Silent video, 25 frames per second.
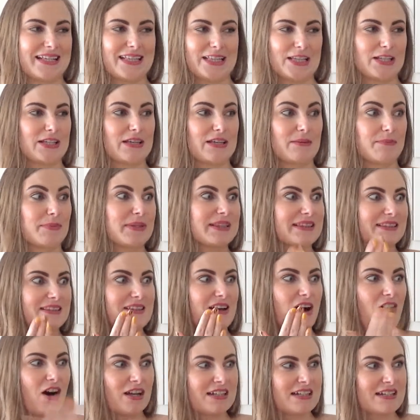look.
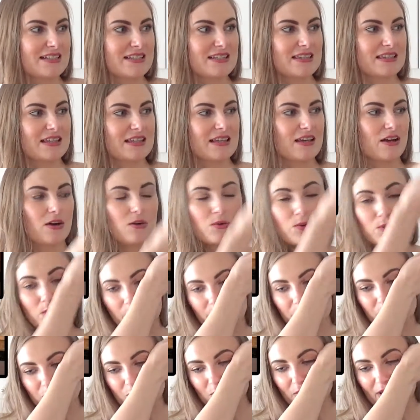But honestly,
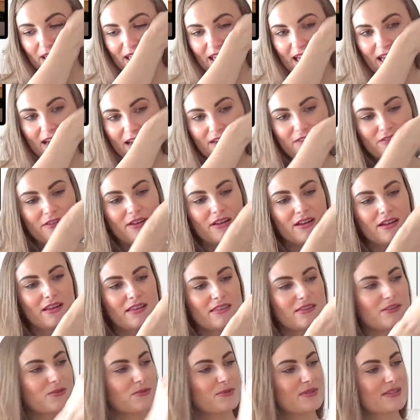oh,
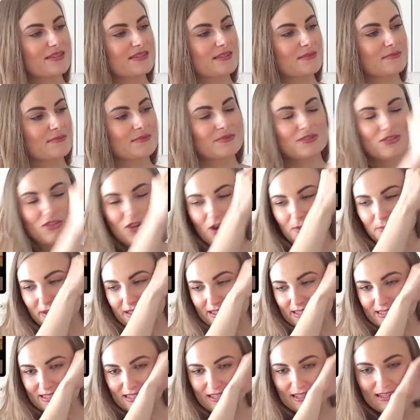there was some drop I
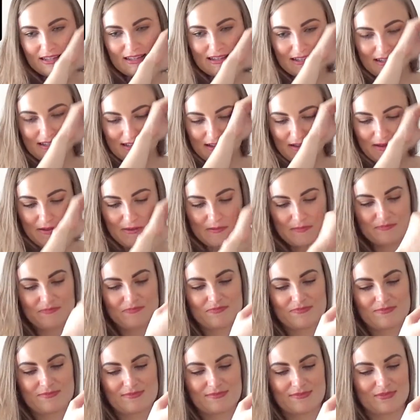see.
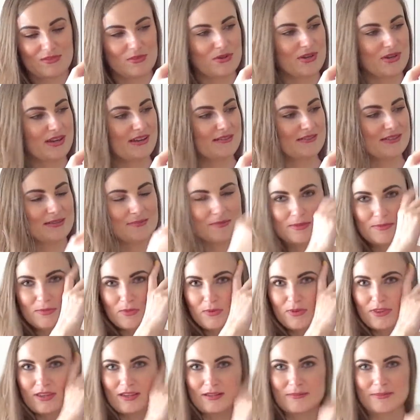Do I have some
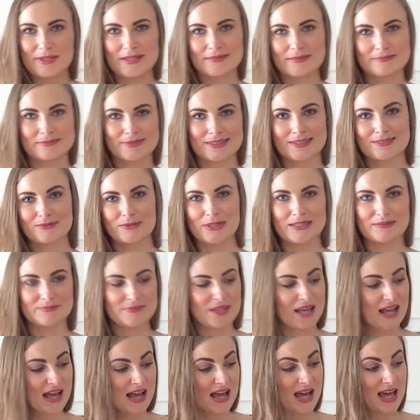smoothie on me? Oh
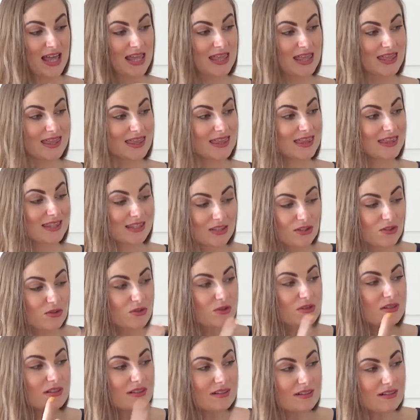well.
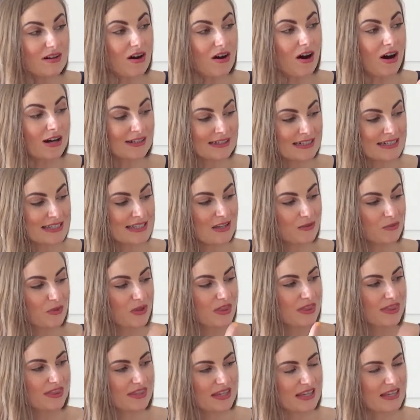You honestly
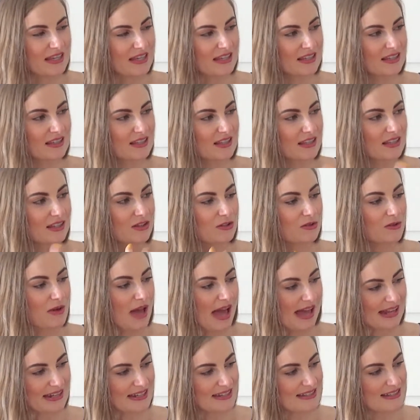would think you
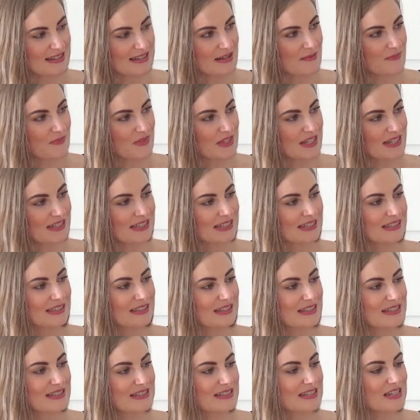added something, like
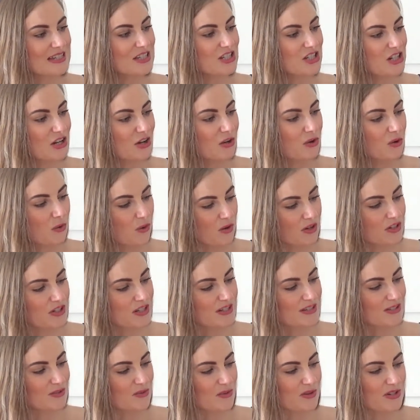it's such a
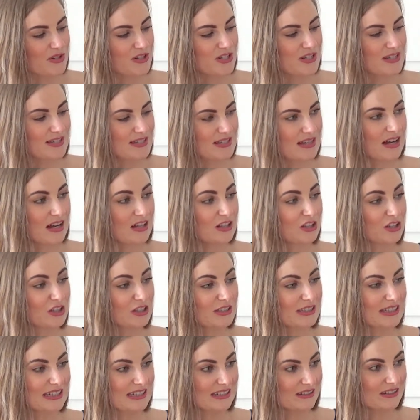gorgeous
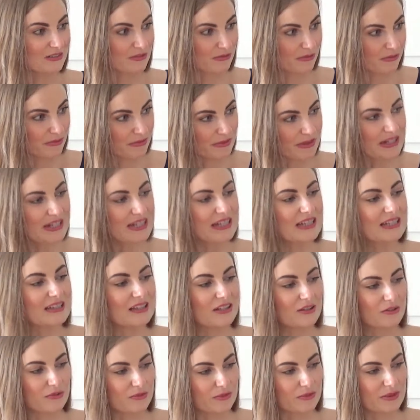color, like
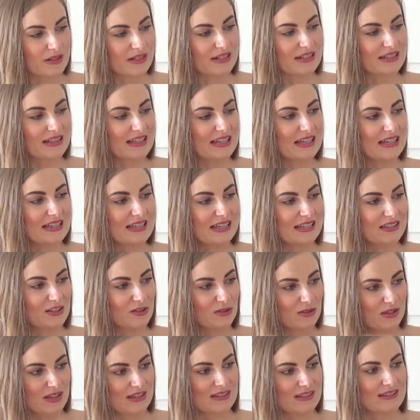really like